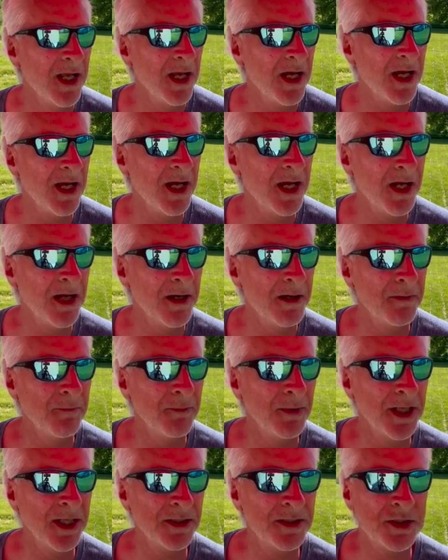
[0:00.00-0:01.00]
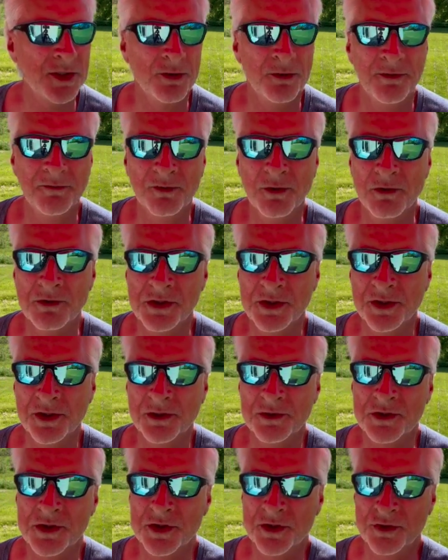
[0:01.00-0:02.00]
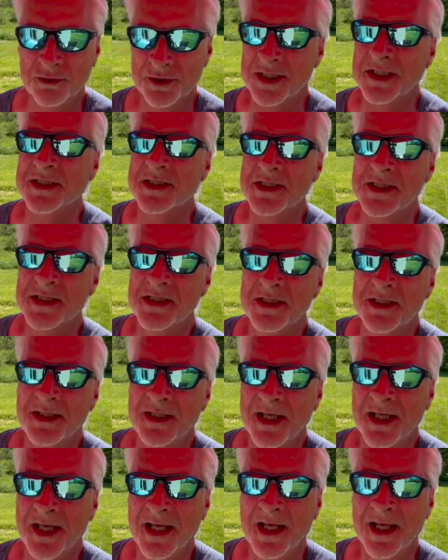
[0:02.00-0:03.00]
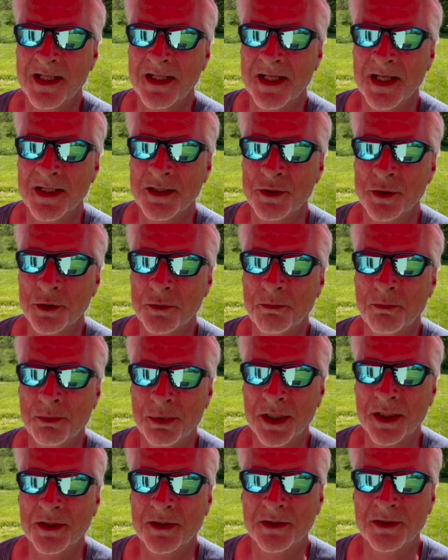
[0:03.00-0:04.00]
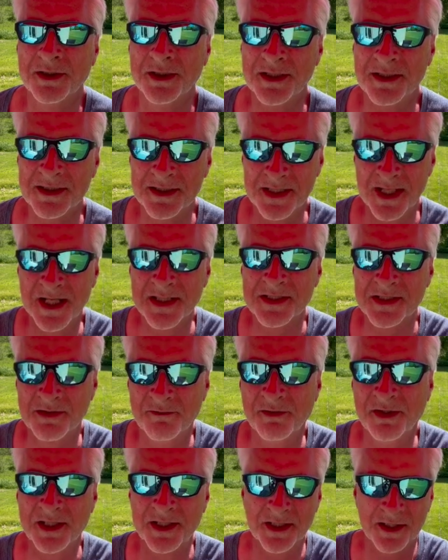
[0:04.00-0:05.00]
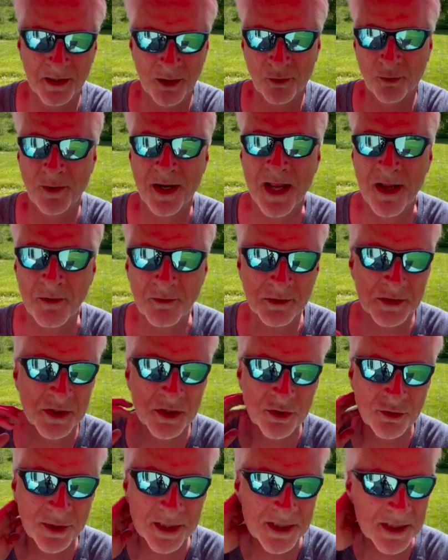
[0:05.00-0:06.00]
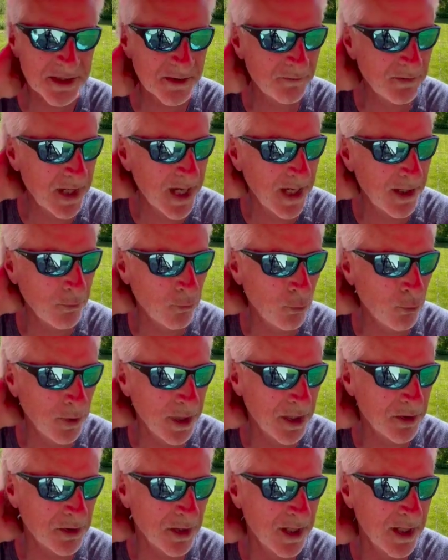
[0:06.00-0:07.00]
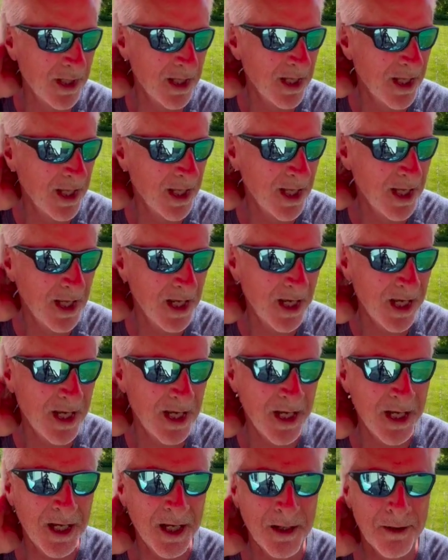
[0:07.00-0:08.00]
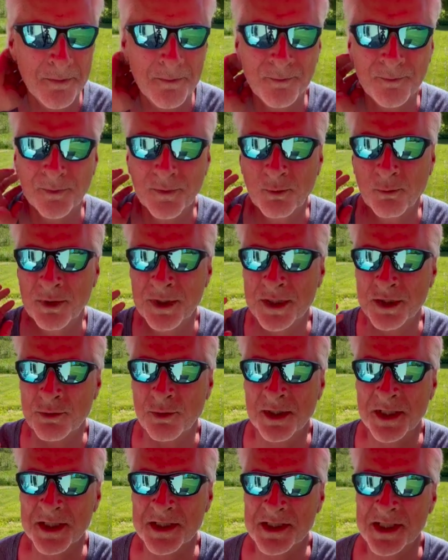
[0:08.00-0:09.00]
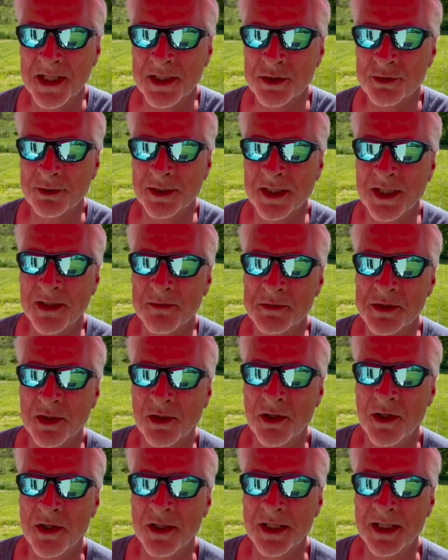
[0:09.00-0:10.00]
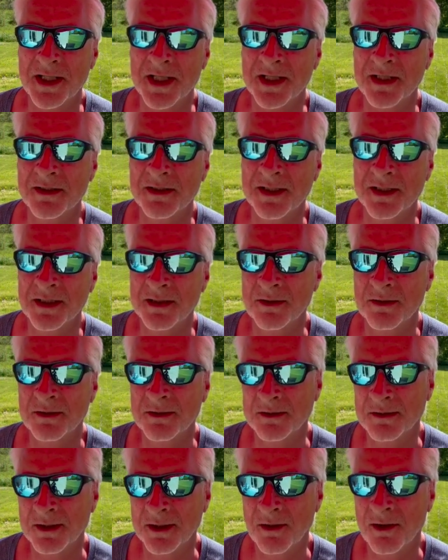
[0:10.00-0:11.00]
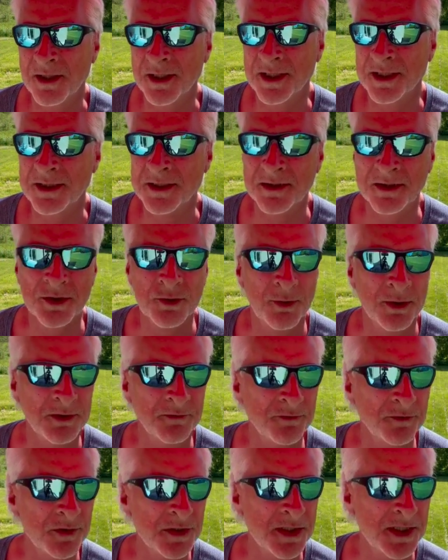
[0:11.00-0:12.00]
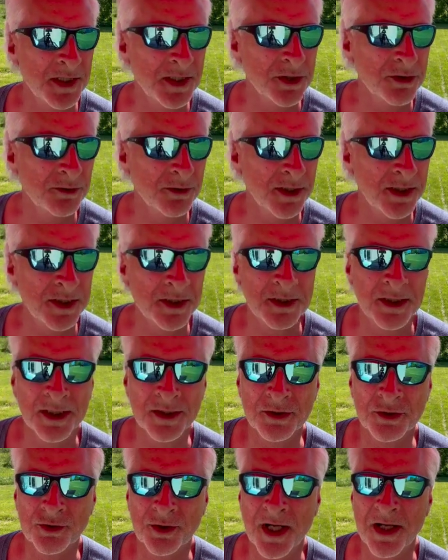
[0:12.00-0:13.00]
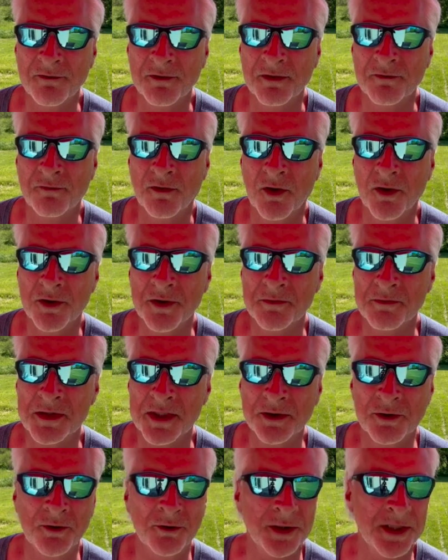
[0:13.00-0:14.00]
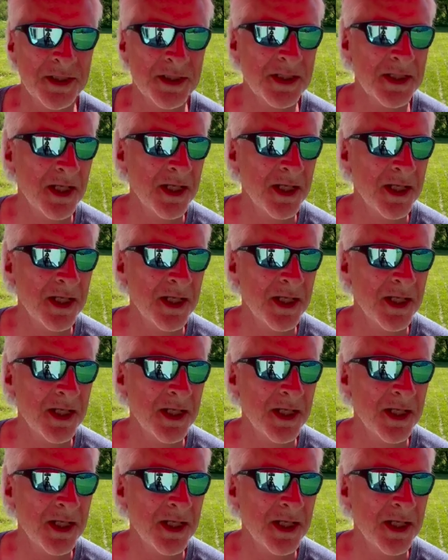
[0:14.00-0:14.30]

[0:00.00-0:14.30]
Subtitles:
And so if those are your streets and you build intensively around streets of that width, when the 20th century comes along and then on into the 21st century and traffic volumes increase,